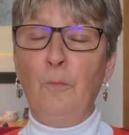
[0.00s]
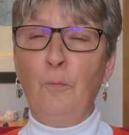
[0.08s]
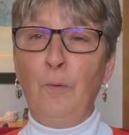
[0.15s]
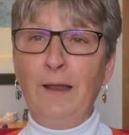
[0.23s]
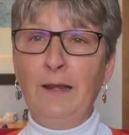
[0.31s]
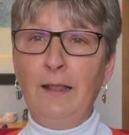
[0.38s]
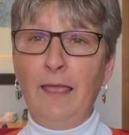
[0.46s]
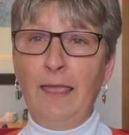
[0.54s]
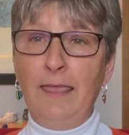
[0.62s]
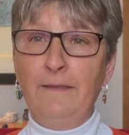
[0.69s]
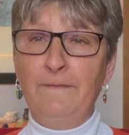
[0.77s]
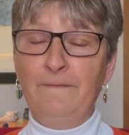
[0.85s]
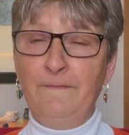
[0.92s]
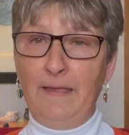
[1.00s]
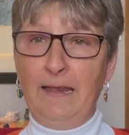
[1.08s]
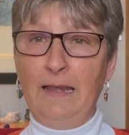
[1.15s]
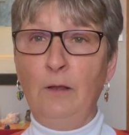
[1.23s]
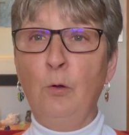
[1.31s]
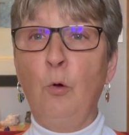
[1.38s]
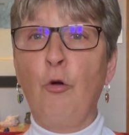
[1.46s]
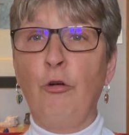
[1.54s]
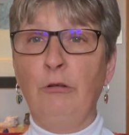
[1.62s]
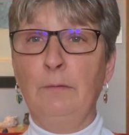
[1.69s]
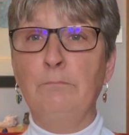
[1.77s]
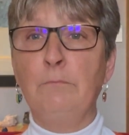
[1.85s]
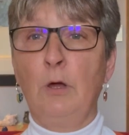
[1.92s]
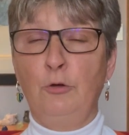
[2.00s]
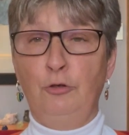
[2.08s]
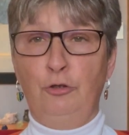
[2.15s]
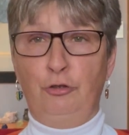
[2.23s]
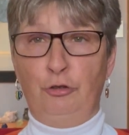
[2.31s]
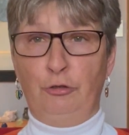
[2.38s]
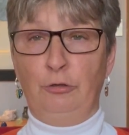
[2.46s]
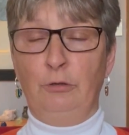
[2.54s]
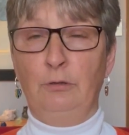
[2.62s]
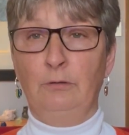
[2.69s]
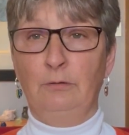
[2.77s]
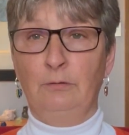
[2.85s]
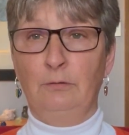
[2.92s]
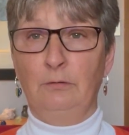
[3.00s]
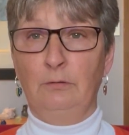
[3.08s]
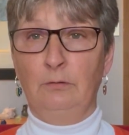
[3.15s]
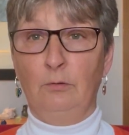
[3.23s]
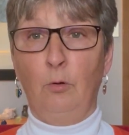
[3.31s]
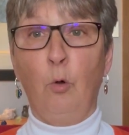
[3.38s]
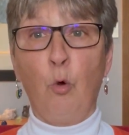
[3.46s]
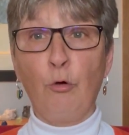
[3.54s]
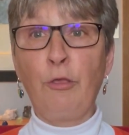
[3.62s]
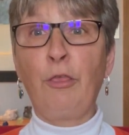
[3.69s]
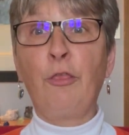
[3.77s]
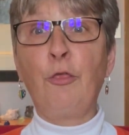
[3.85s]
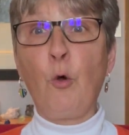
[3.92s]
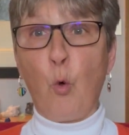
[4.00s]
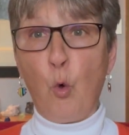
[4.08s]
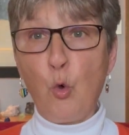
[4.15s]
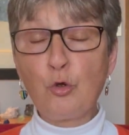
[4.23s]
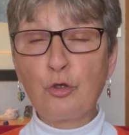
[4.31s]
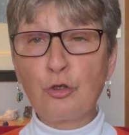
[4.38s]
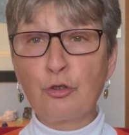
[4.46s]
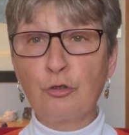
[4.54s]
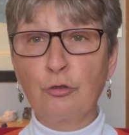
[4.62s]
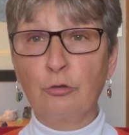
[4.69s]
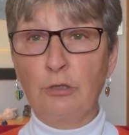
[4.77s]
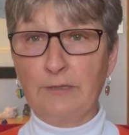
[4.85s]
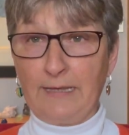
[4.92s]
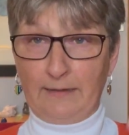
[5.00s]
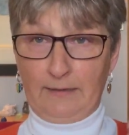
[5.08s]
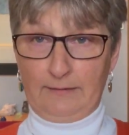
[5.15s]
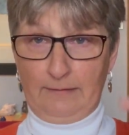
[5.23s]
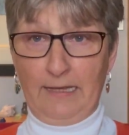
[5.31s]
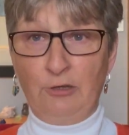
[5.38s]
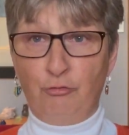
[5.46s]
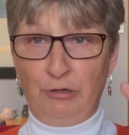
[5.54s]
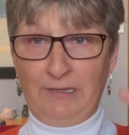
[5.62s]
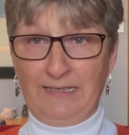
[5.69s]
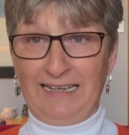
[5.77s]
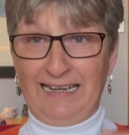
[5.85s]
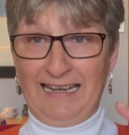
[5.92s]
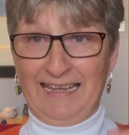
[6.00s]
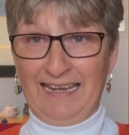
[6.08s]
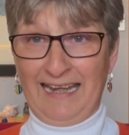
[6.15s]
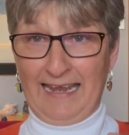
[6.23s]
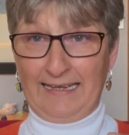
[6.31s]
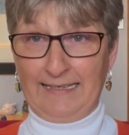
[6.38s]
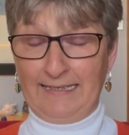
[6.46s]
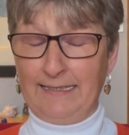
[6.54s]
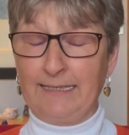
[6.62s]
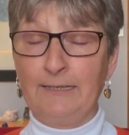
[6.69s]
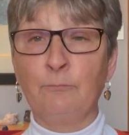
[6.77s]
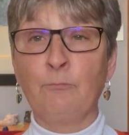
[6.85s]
when a feeling or an emotion or a thought, because they're intrinsically connected,